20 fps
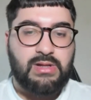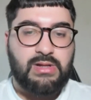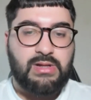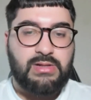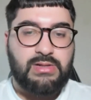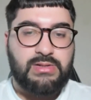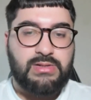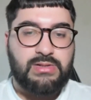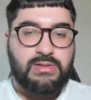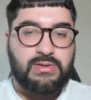
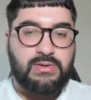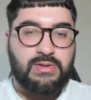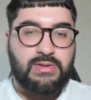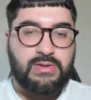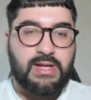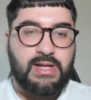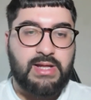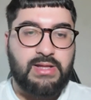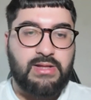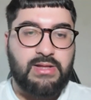So yeah,
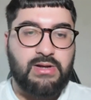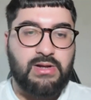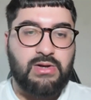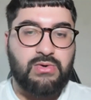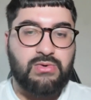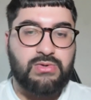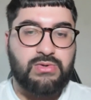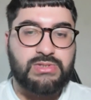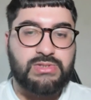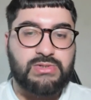you got Logan
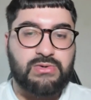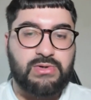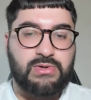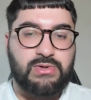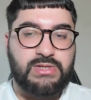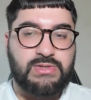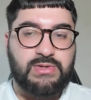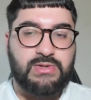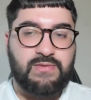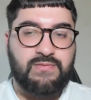Storley as
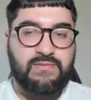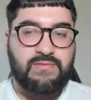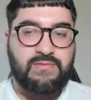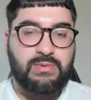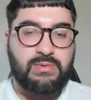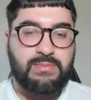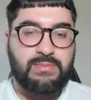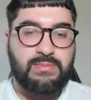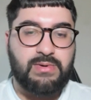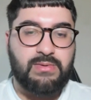well, former
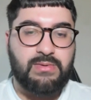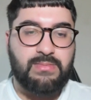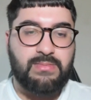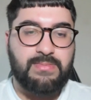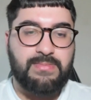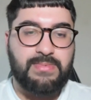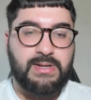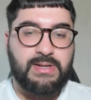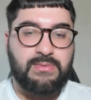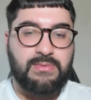
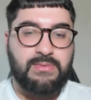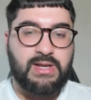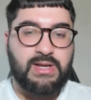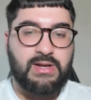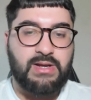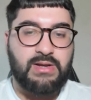bantamweight.